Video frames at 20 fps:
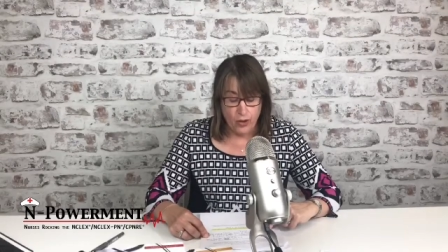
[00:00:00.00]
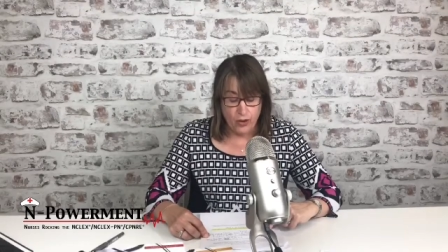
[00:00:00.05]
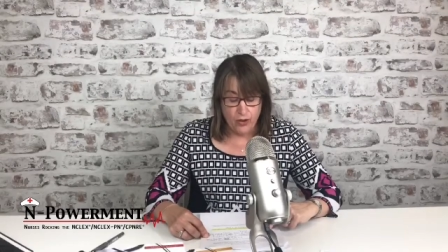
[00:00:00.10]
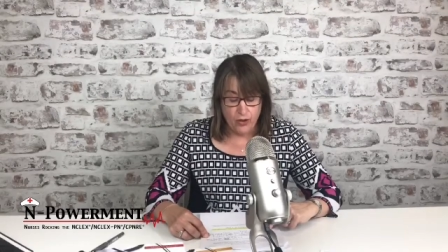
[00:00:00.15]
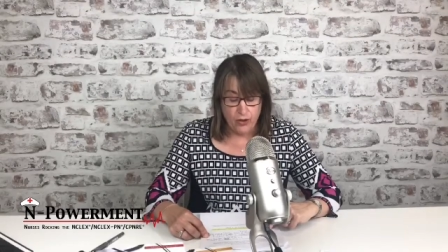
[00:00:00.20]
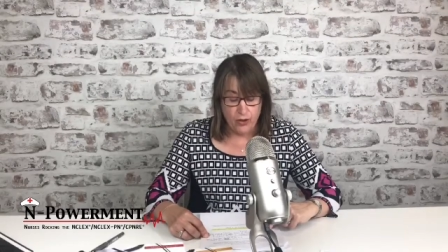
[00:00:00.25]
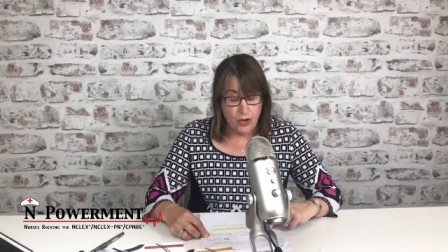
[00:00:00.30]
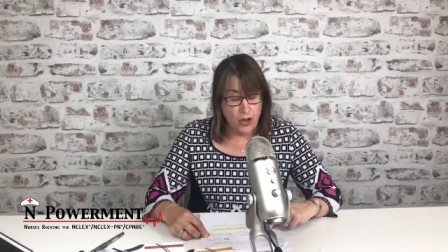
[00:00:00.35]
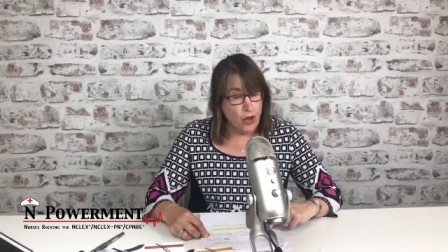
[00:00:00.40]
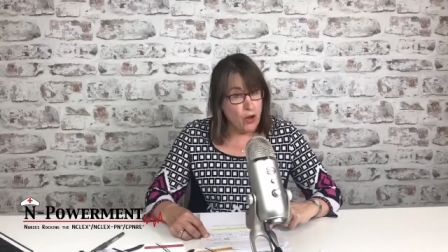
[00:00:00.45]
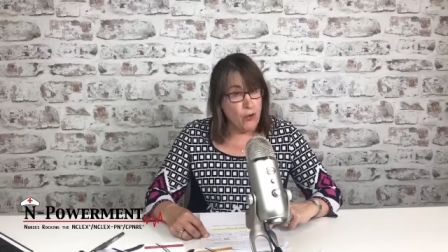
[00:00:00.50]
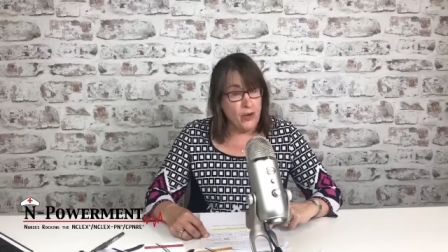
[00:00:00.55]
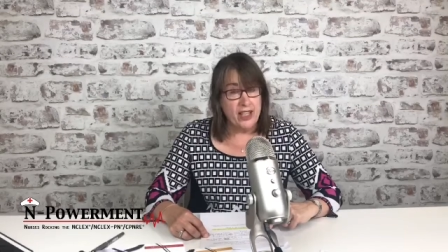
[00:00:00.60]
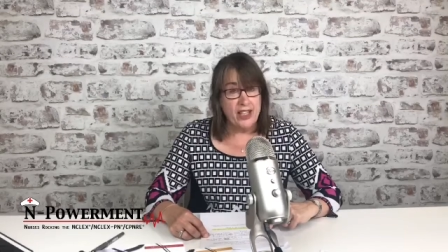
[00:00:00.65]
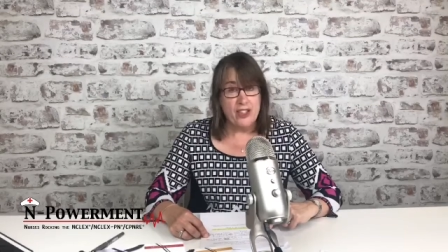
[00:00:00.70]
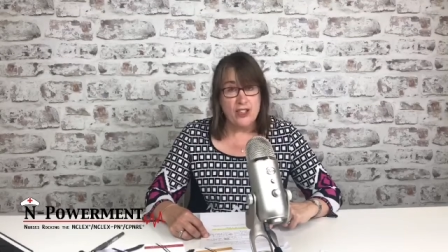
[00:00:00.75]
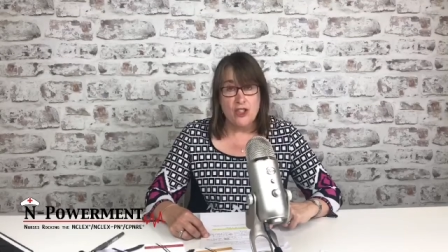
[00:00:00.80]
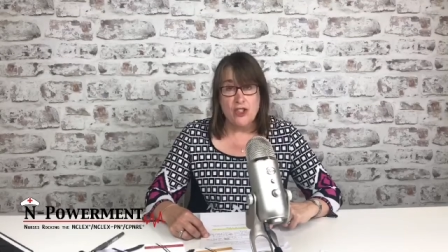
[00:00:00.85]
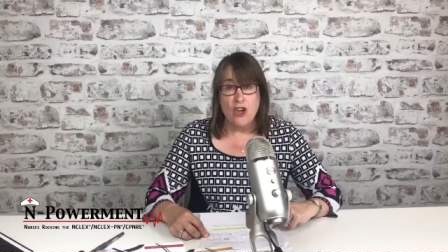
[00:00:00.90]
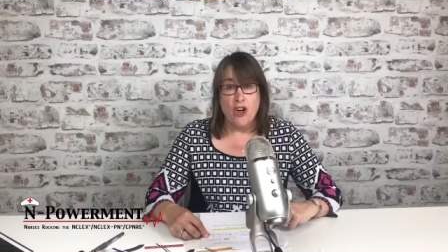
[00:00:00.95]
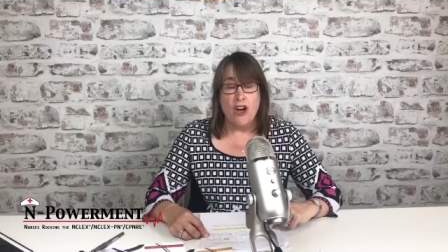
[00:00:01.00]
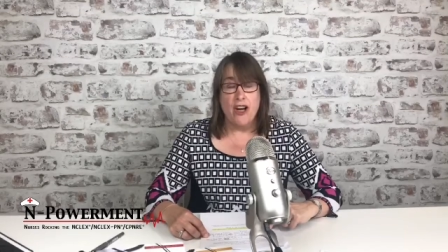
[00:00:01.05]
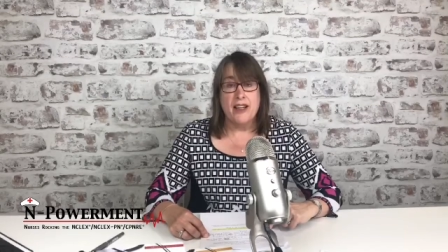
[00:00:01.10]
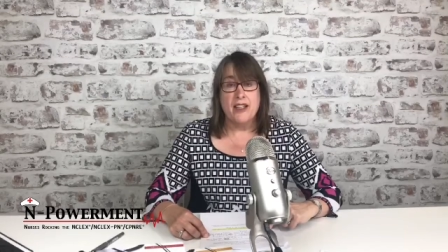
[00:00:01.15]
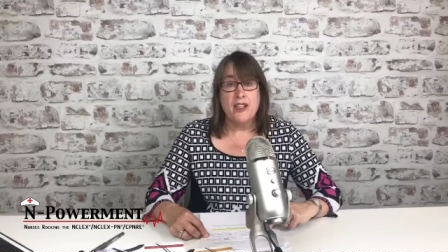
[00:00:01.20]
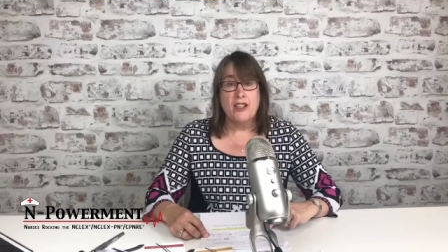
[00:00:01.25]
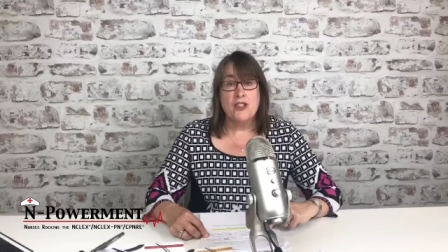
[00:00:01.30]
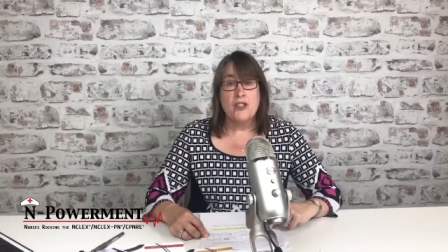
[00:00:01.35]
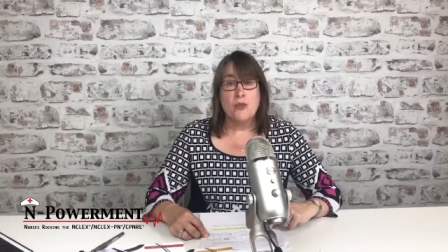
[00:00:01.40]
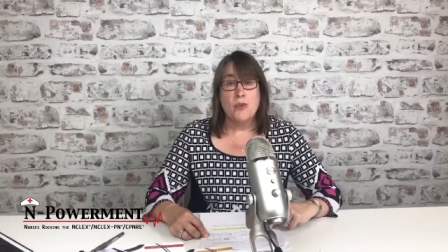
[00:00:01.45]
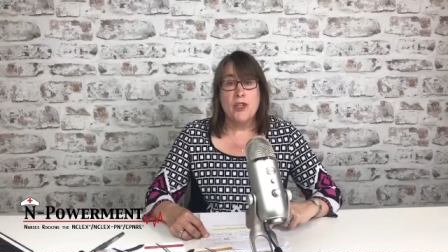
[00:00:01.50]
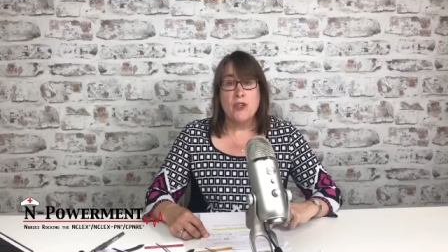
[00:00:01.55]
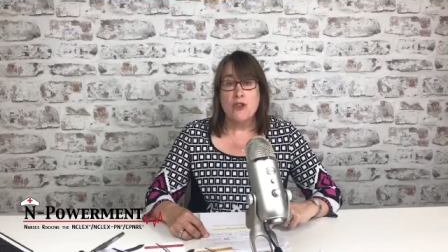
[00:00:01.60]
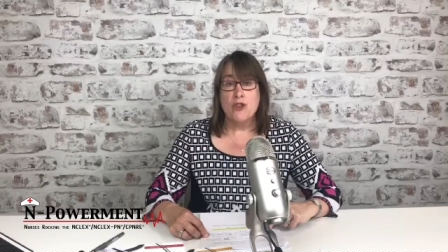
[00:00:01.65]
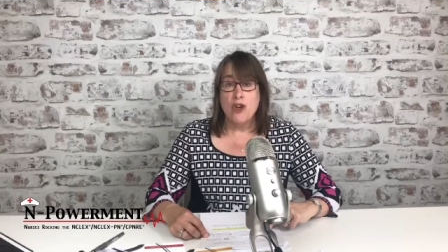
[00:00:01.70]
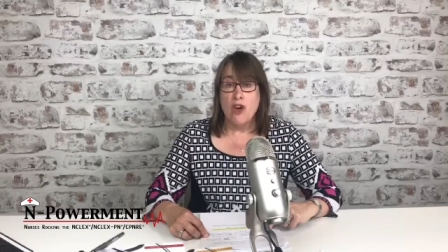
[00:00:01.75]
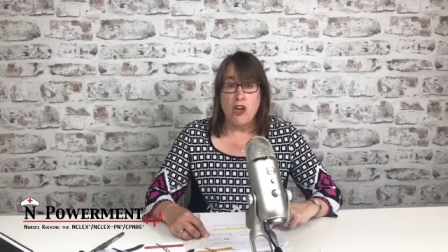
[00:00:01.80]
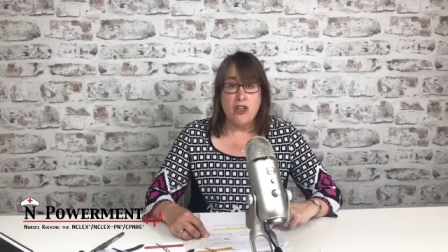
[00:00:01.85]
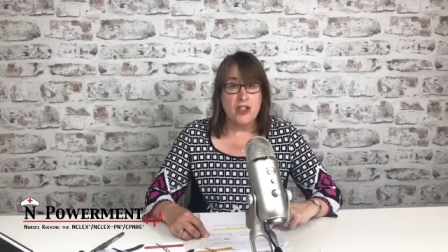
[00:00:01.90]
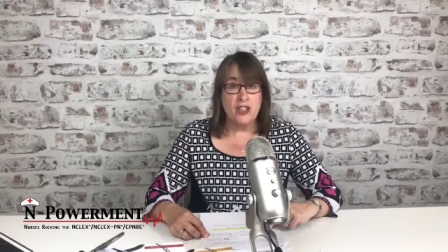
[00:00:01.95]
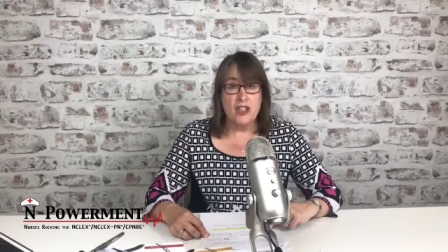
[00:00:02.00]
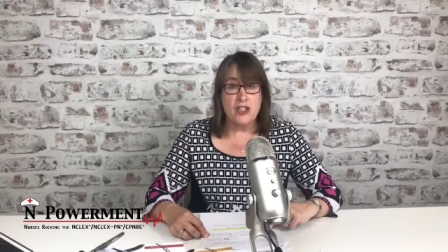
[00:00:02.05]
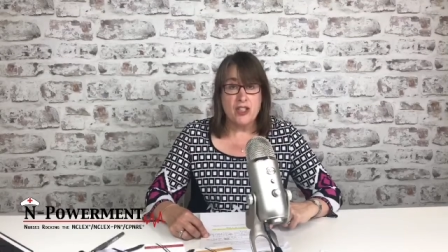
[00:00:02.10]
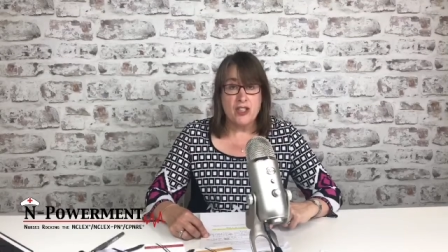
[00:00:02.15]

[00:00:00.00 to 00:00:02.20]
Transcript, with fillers: No, it is not. So we are not going to